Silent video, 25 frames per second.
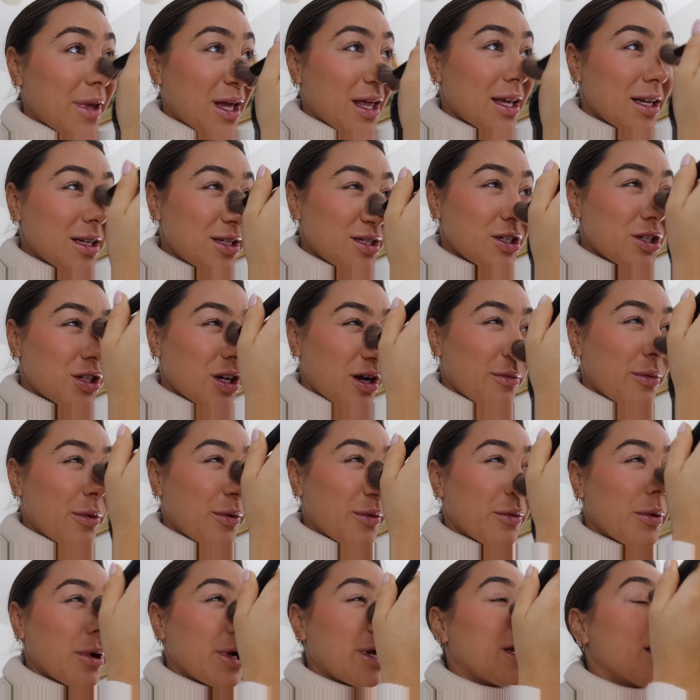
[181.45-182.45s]
I like to shop
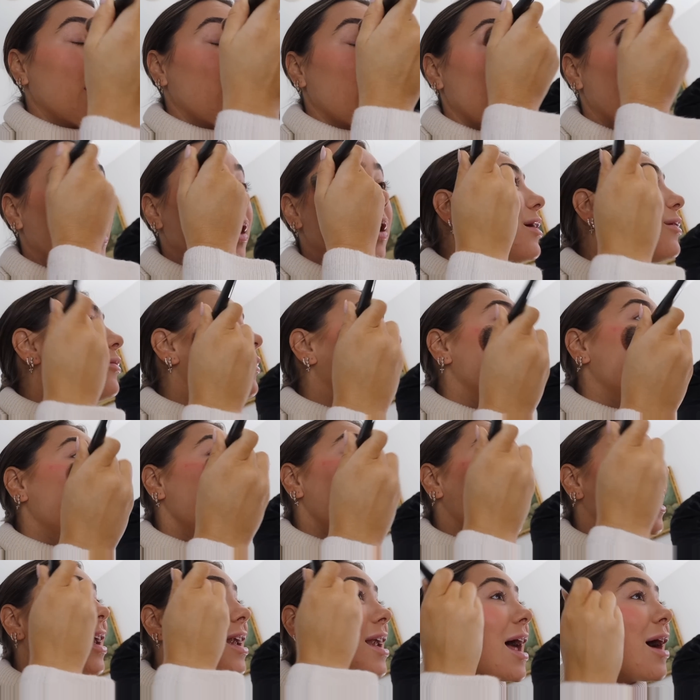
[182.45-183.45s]
when we're here. We're in
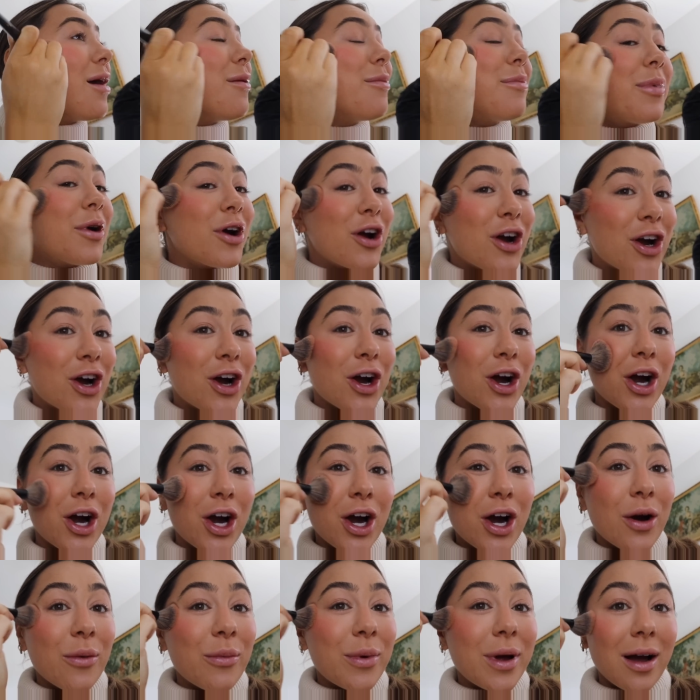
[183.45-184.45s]
In-N-Out
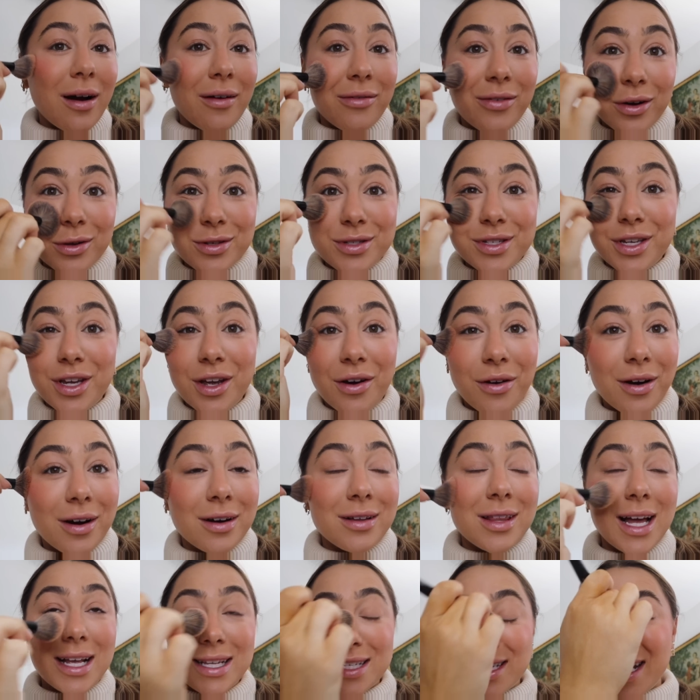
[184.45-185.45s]
Burger. We got frozen
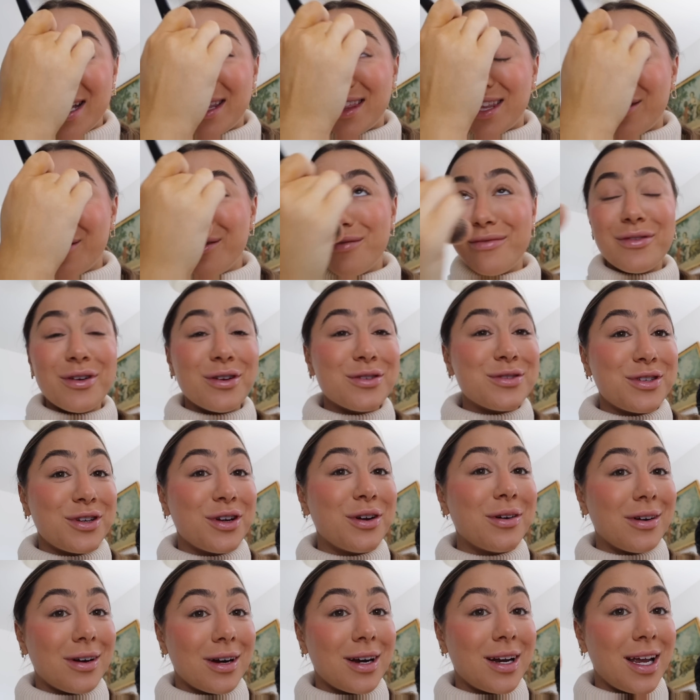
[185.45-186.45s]
yogurt last night. They don't have frozen
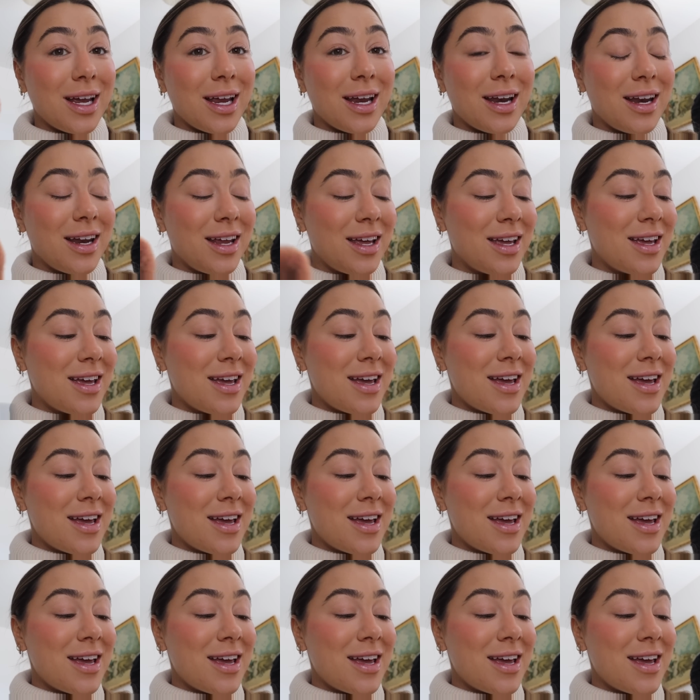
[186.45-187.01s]
yogurt in